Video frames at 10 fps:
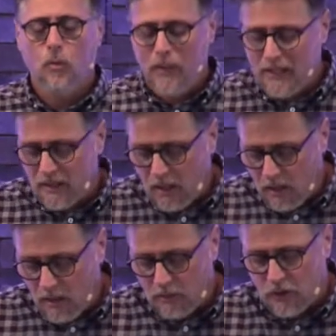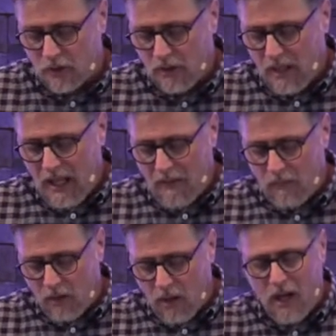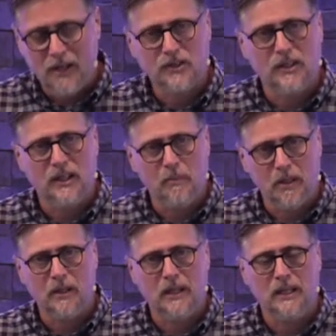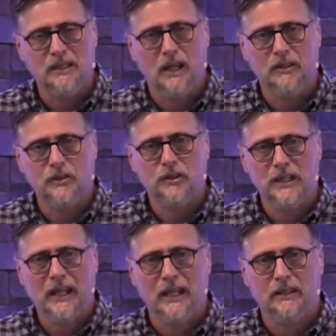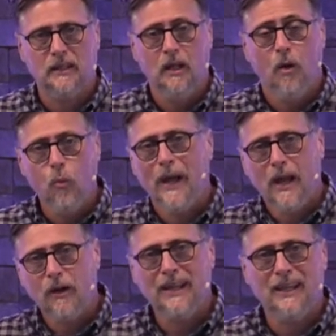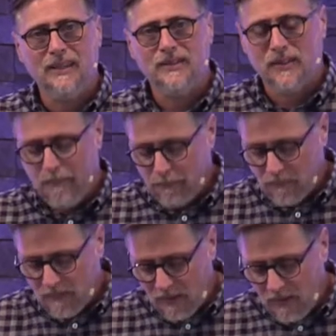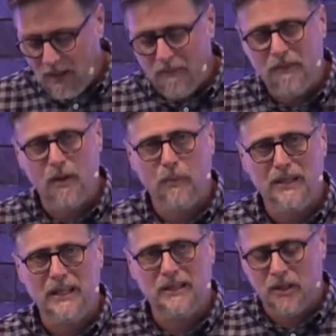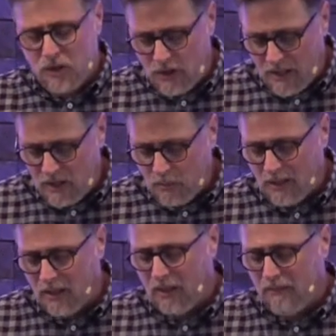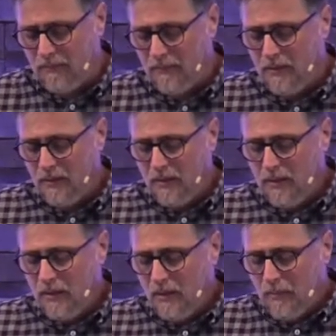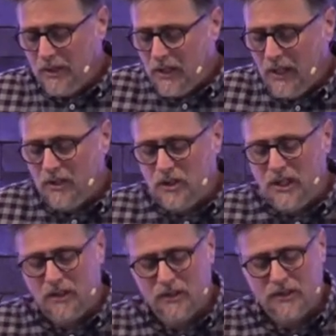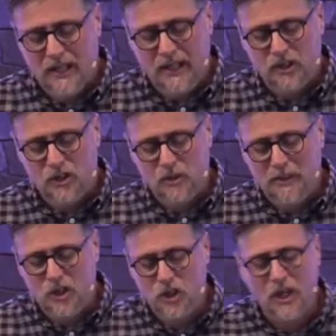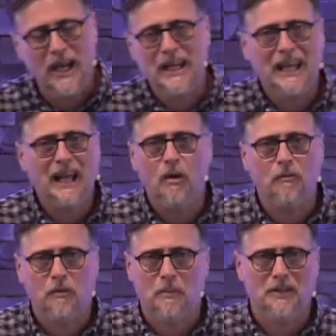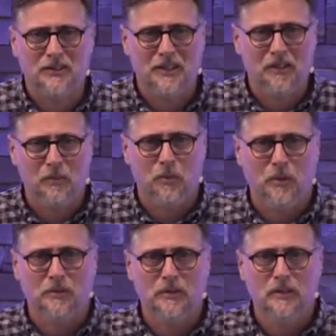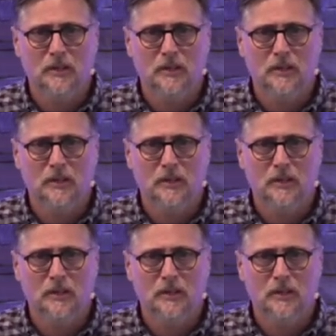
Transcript: We as a culture have lost the ability to understand. Where is the love that we need, the genuine love? My challenge here is that it should be shining out from us into the world.